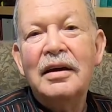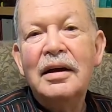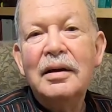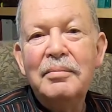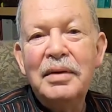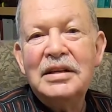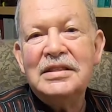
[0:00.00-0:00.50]

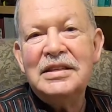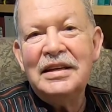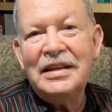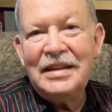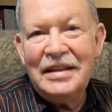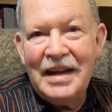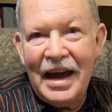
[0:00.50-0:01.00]

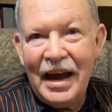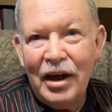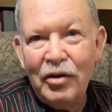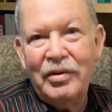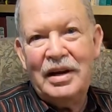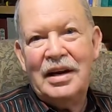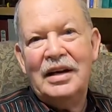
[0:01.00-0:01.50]
mixing
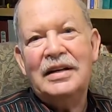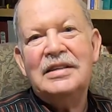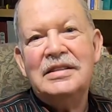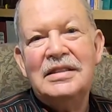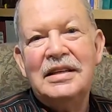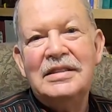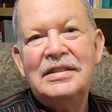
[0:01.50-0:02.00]
dairy,
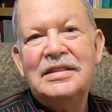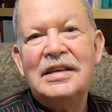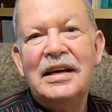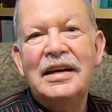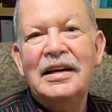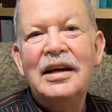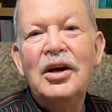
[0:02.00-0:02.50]
as they
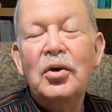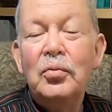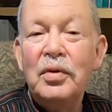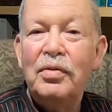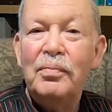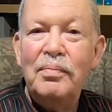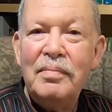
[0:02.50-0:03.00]
say,
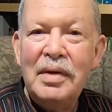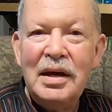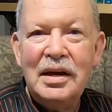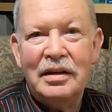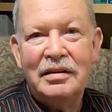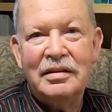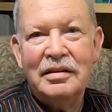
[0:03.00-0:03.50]
with
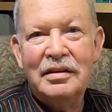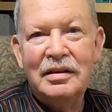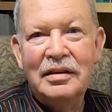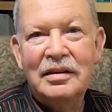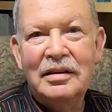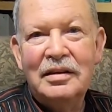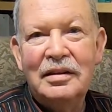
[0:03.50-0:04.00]
meat
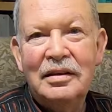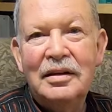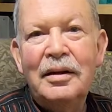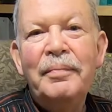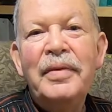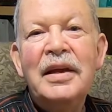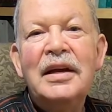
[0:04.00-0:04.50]

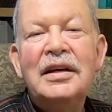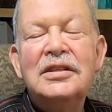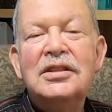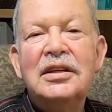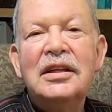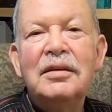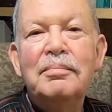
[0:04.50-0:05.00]
is
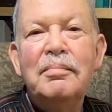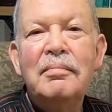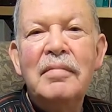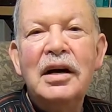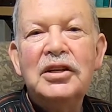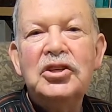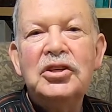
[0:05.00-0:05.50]
a
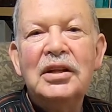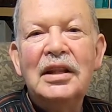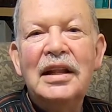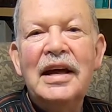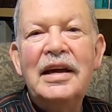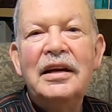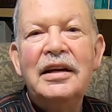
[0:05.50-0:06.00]
much
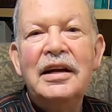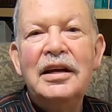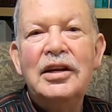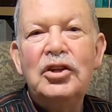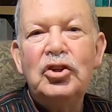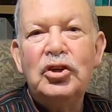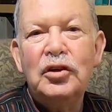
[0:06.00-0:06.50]
later
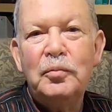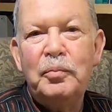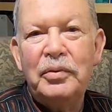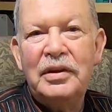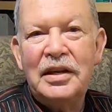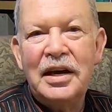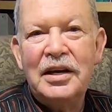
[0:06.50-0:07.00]

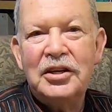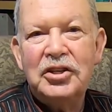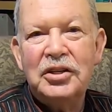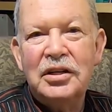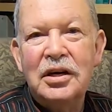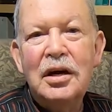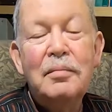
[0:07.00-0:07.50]

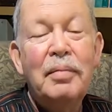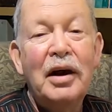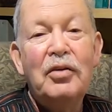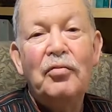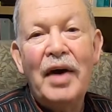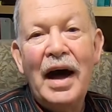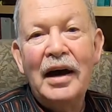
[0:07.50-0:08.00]
interpretation by
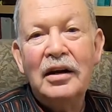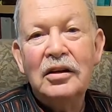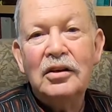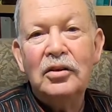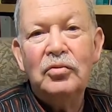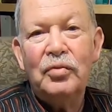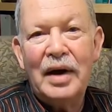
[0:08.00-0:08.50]

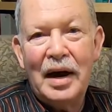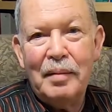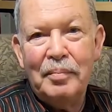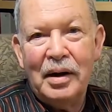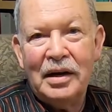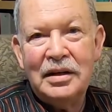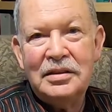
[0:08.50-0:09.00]
radical
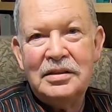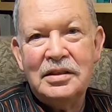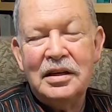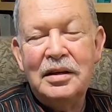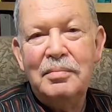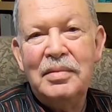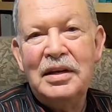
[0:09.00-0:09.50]
rabbis
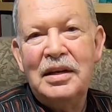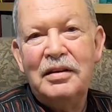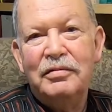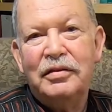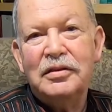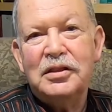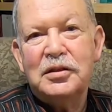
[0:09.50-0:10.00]
in
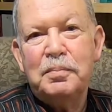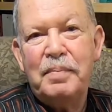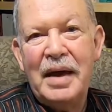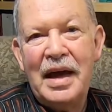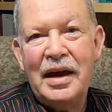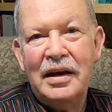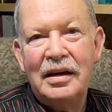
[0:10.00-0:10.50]
medieval
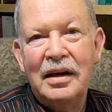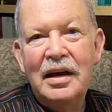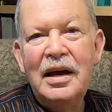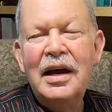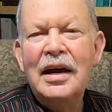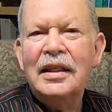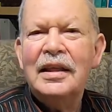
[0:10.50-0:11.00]
Spain
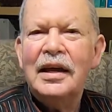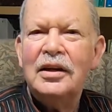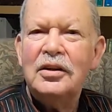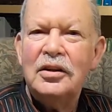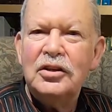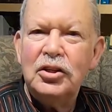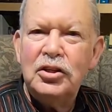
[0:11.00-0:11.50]

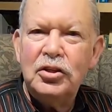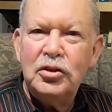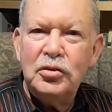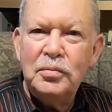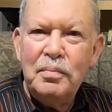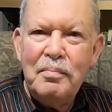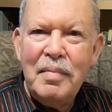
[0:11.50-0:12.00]
that
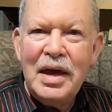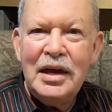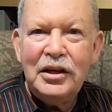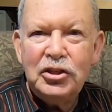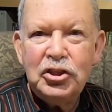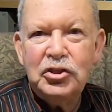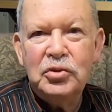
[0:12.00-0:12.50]
to
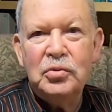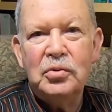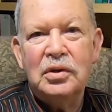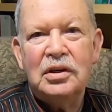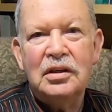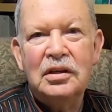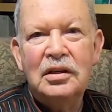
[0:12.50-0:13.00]
make
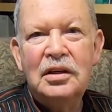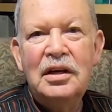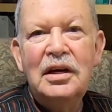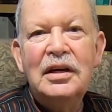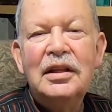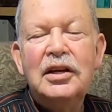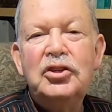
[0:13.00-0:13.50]
sure
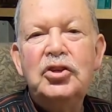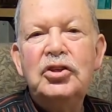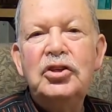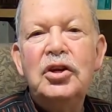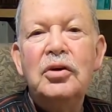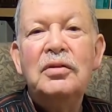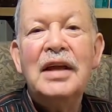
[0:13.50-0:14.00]
that you
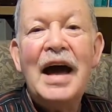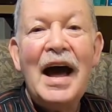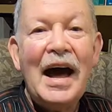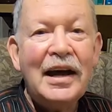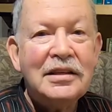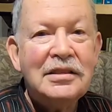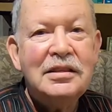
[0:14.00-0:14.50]
don't
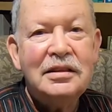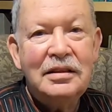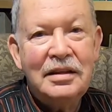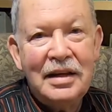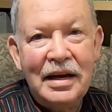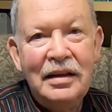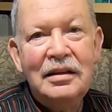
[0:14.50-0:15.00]

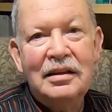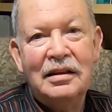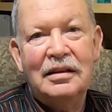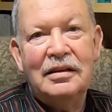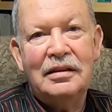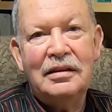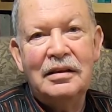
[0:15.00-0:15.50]

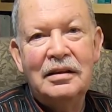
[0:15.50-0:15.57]
accidentally